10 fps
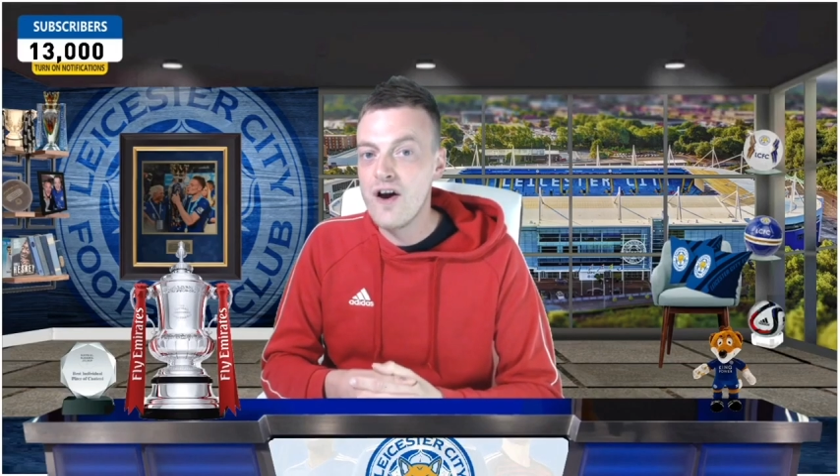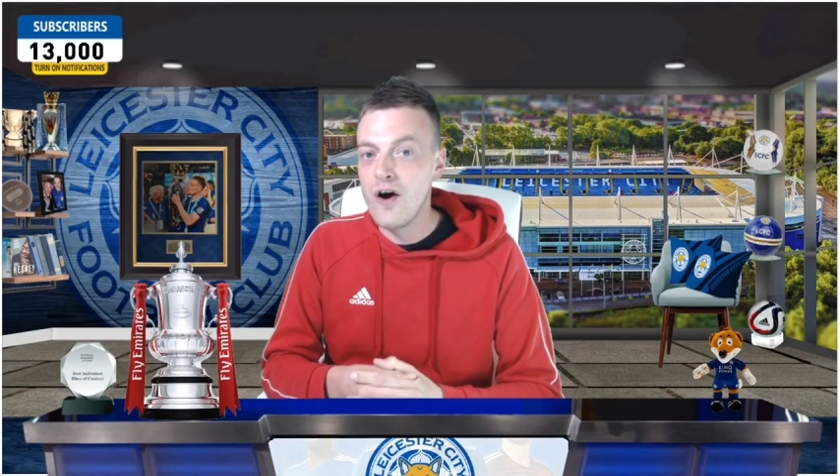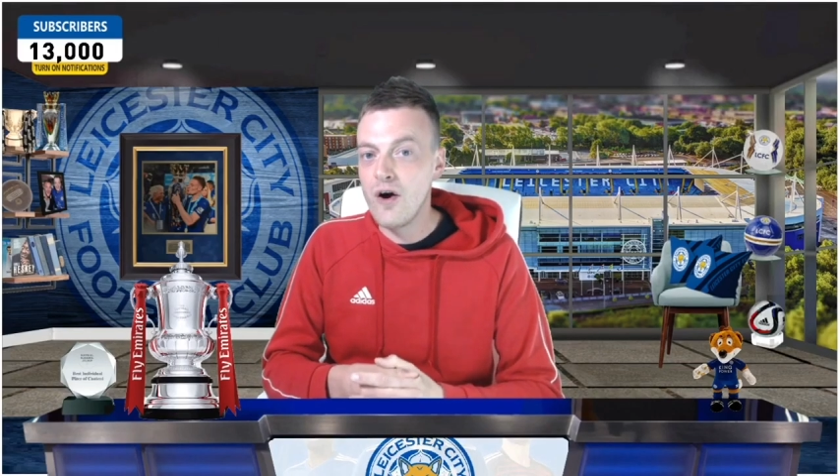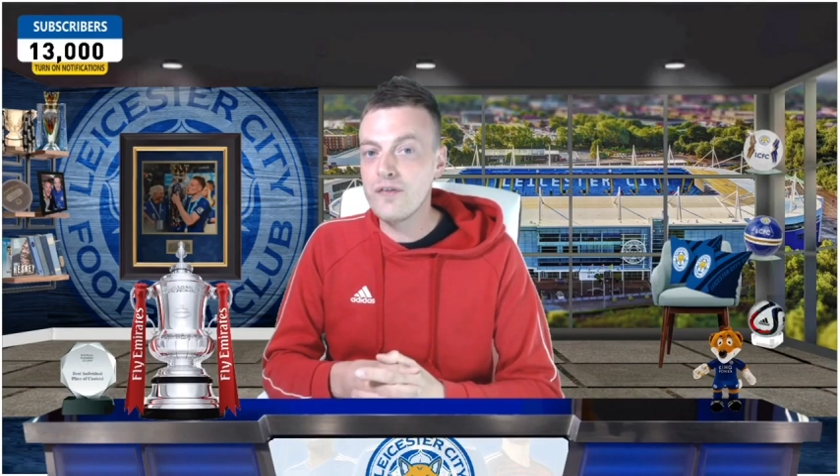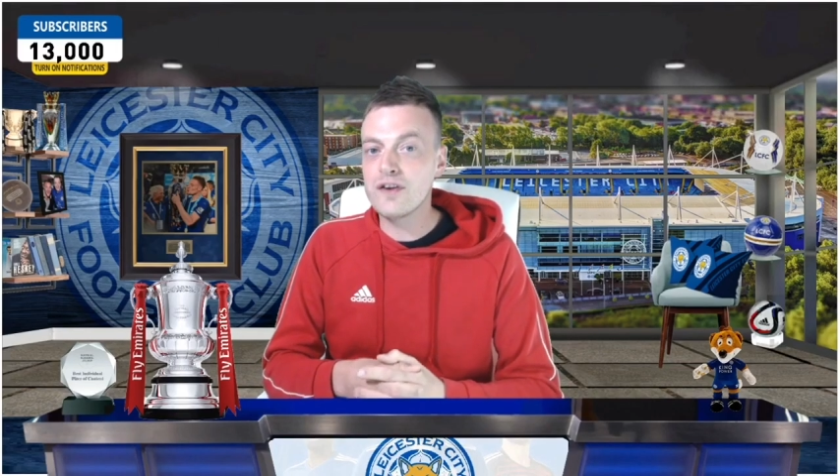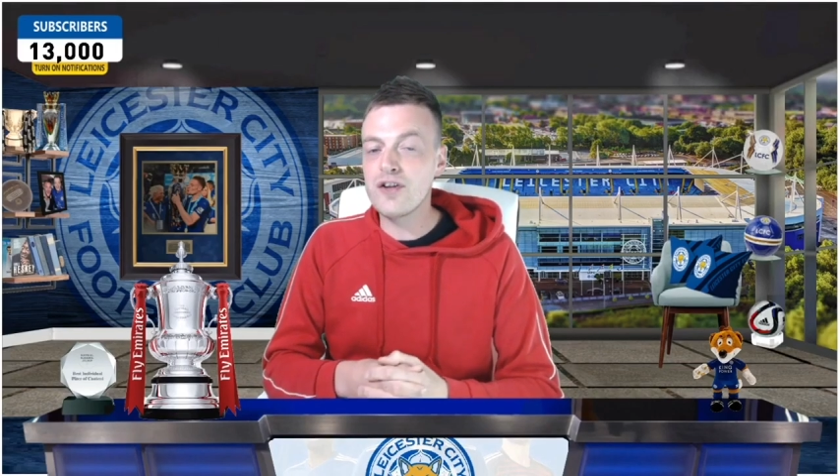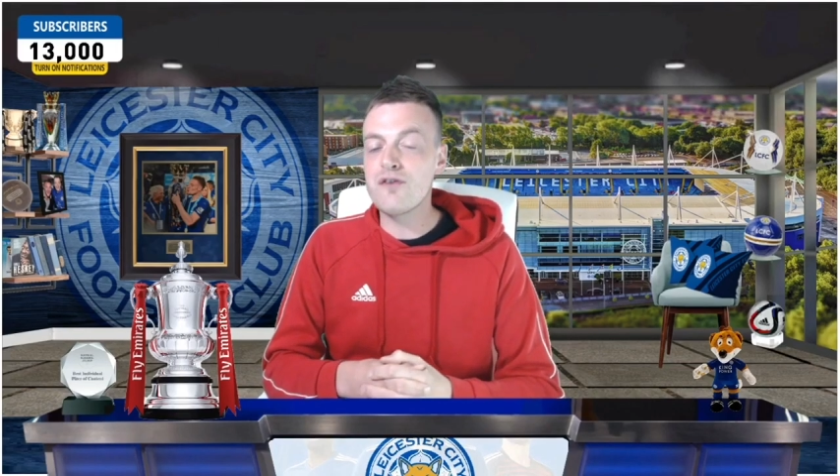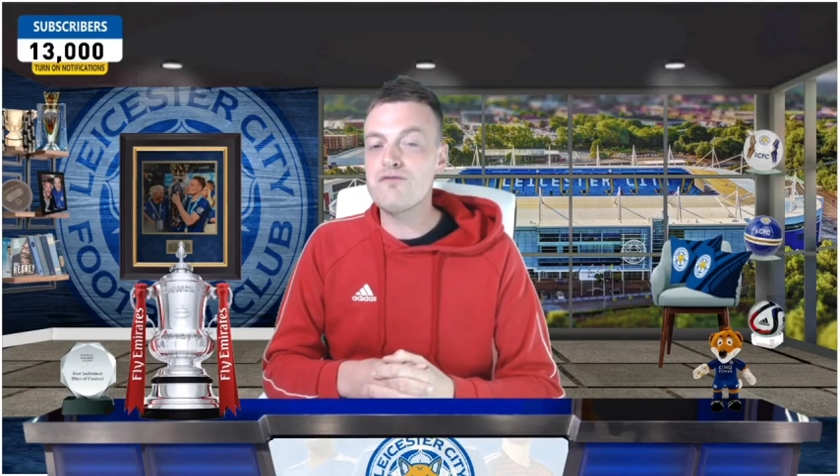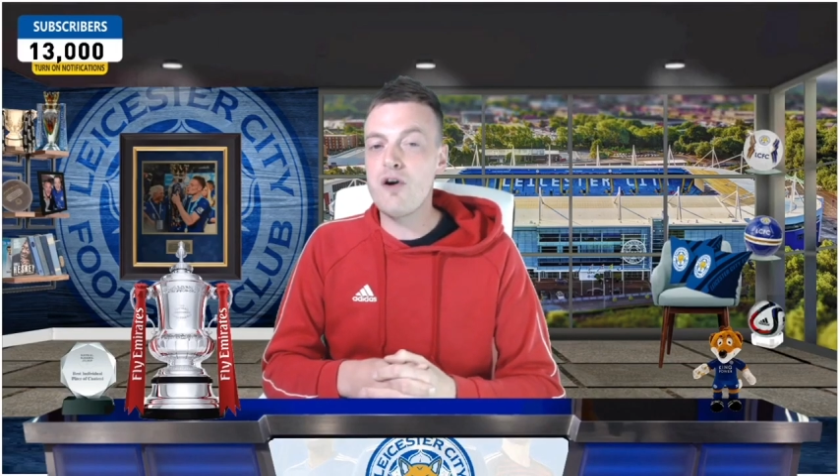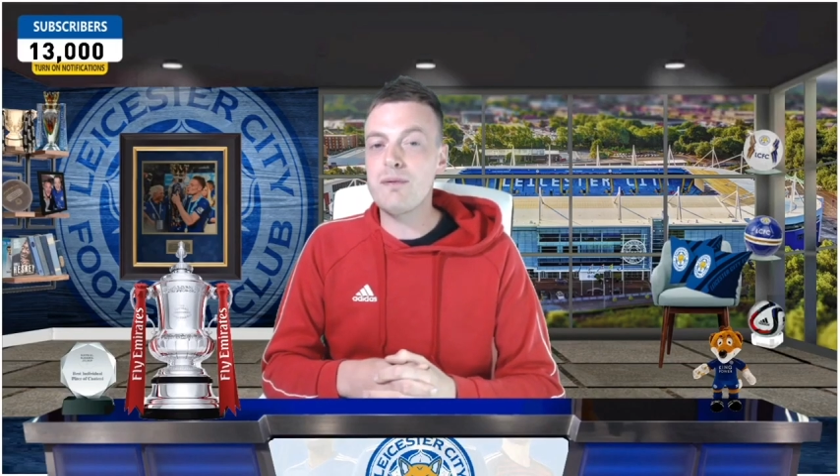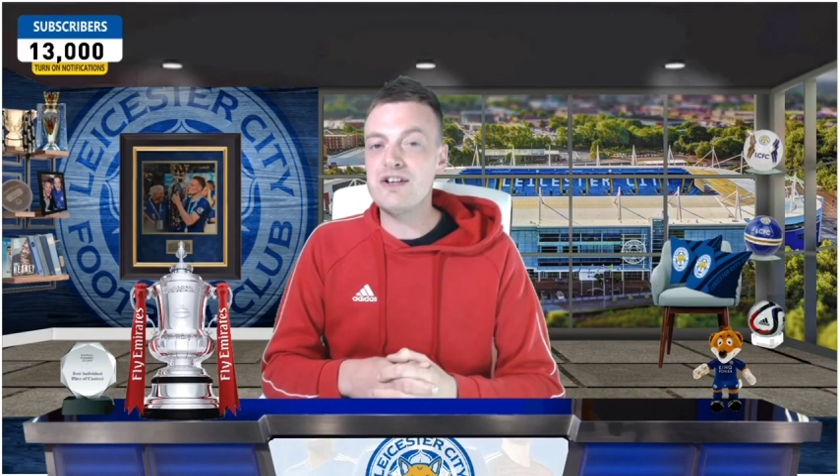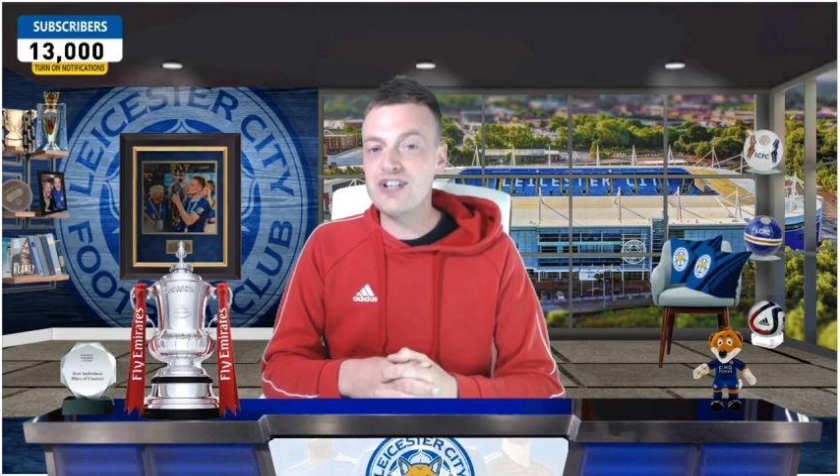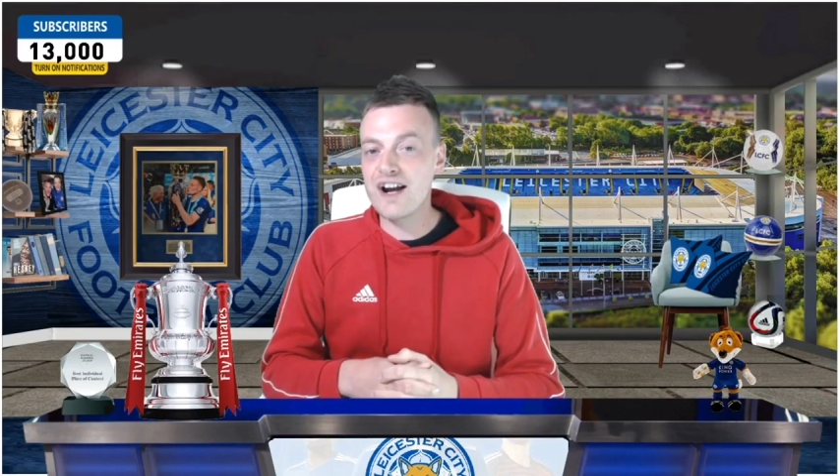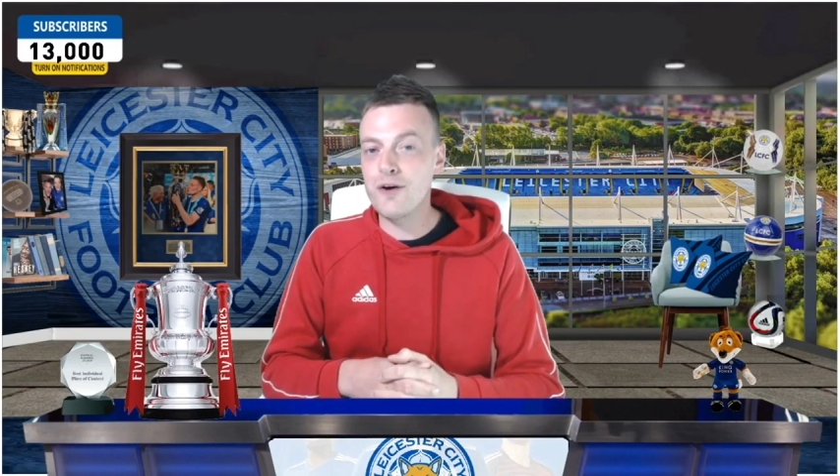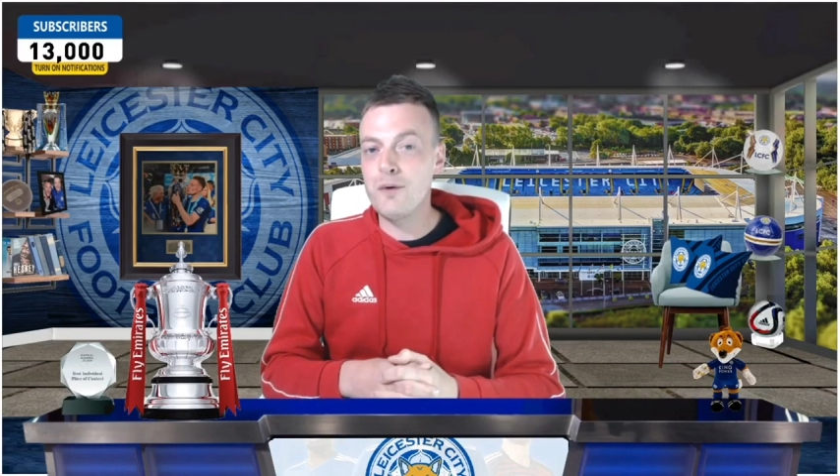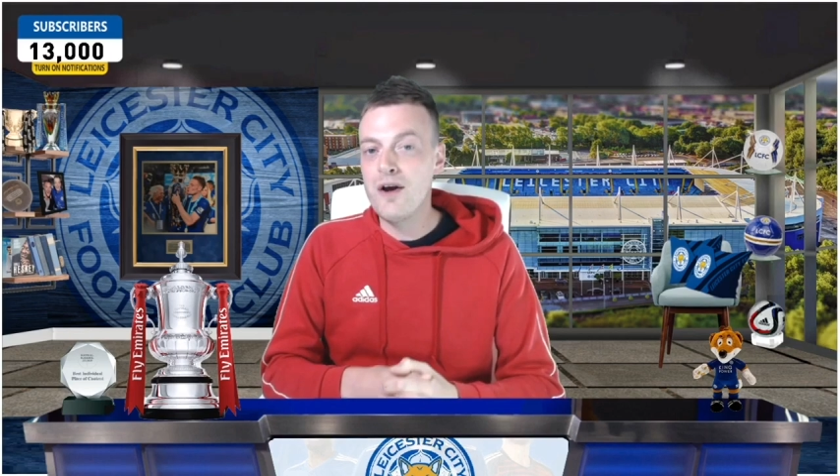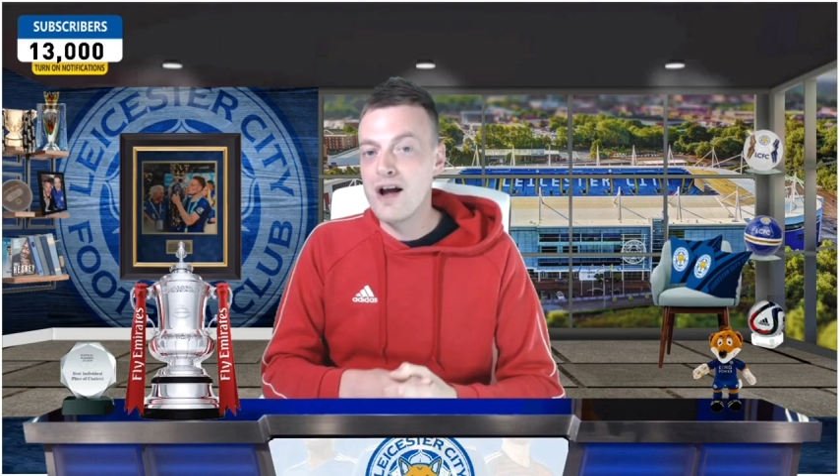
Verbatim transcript: on the Don Robbie channel.